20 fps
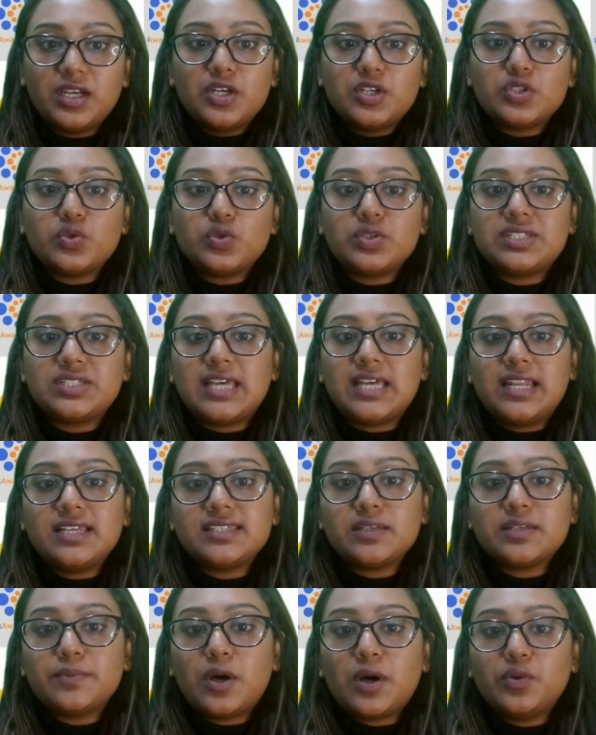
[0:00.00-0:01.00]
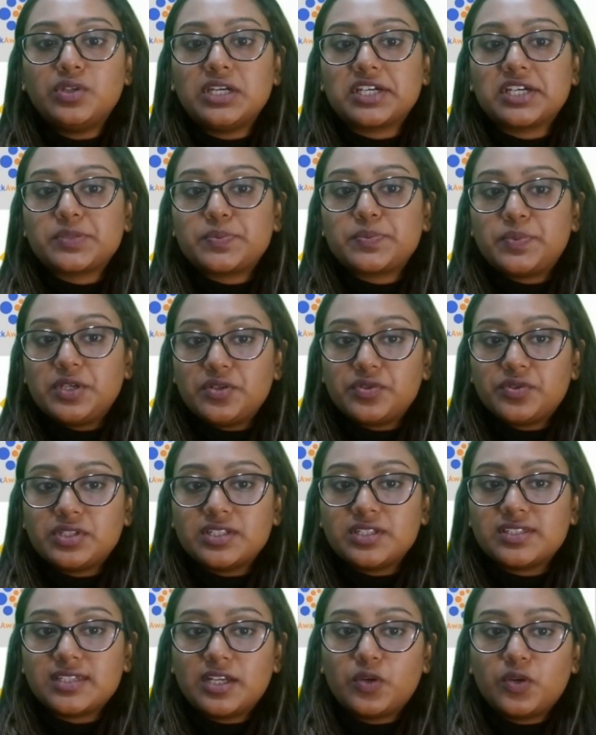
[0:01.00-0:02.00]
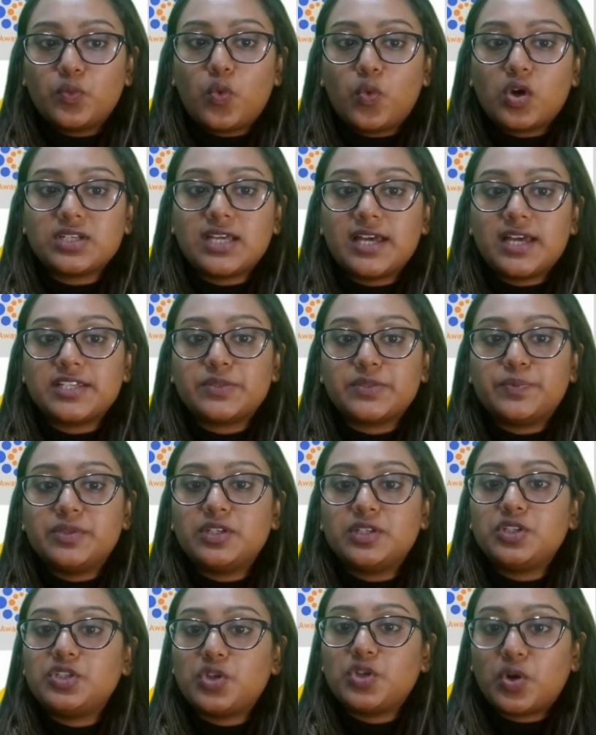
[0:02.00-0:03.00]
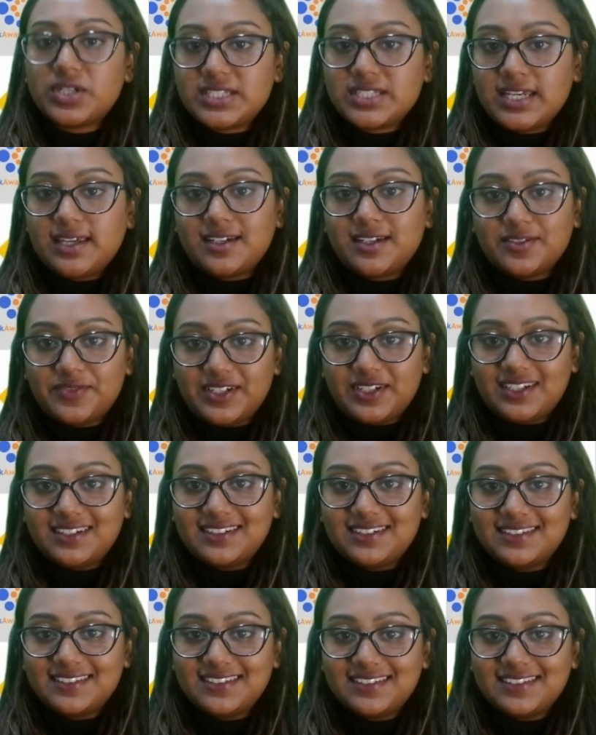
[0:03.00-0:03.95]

So tell us about the experience and what has been your takeaway.